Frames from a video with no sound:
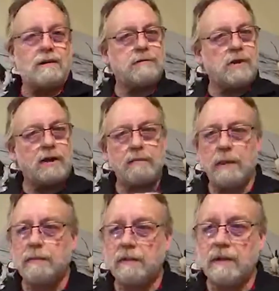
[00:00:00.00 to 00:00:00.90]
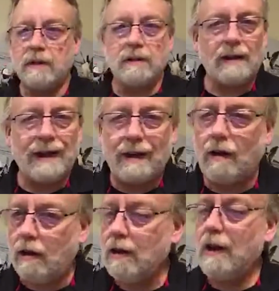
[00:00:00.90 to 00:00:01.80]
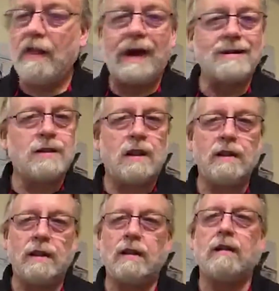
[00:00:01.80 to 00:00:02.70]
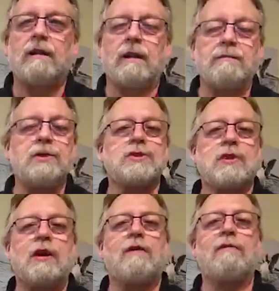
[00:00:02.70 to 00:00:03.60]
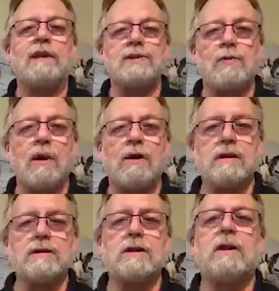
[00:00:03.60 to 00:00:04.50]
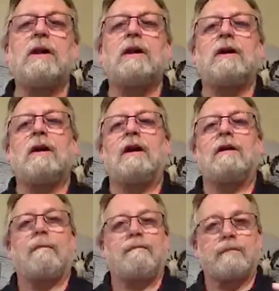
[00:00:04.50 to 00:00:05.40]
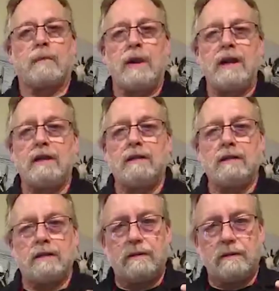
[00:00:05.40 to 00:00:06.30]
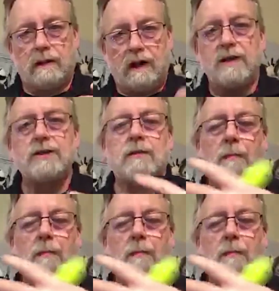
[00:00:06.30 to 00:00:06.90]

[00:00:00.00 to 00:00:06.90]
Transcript: be political at all. That's not it at all. I'm just trying to raise awareness, make us part of